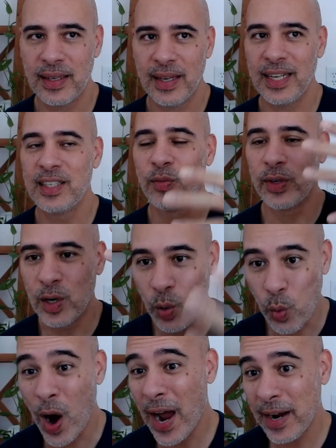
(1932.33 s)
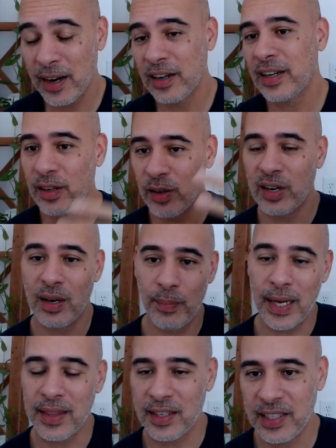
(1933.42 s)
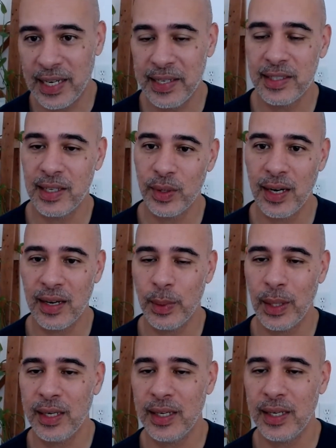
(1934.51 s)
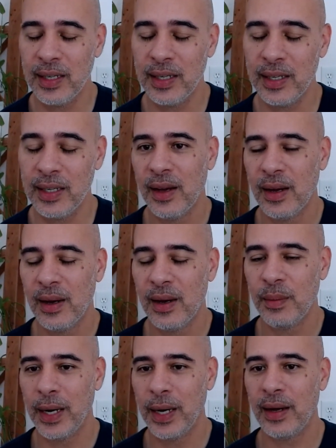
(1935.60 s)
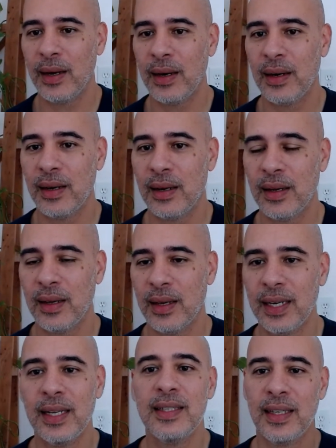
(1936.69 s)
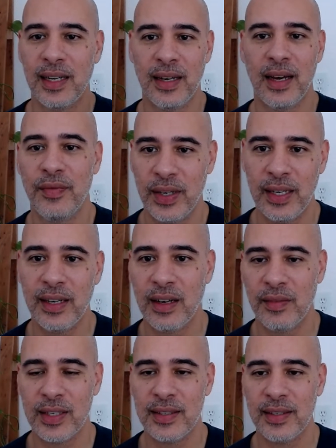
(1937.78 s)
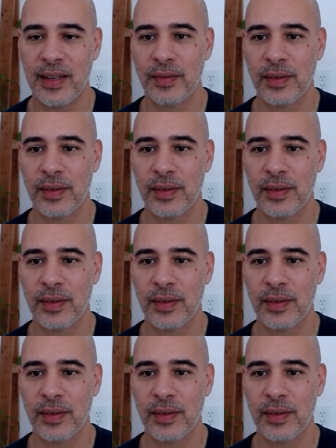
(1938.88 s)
It's required in order to make the changes that we're talking about here, but it isn't enough in and of itself.